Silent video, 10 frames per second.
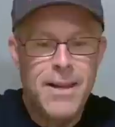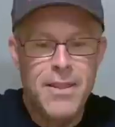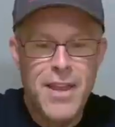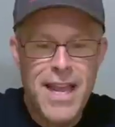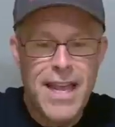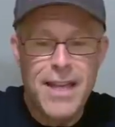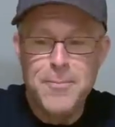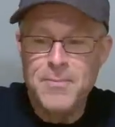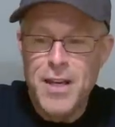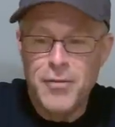
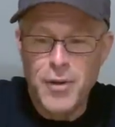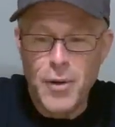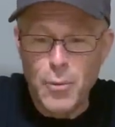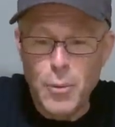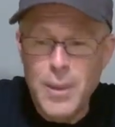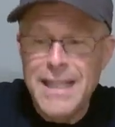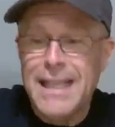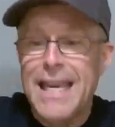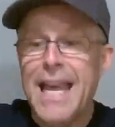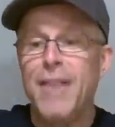Then for the
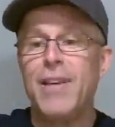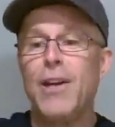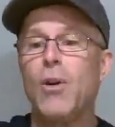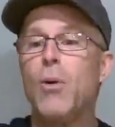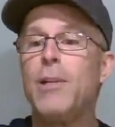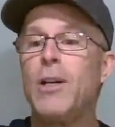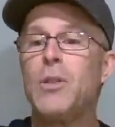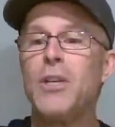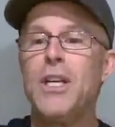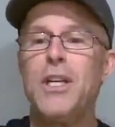really heavy arrow
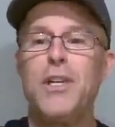build,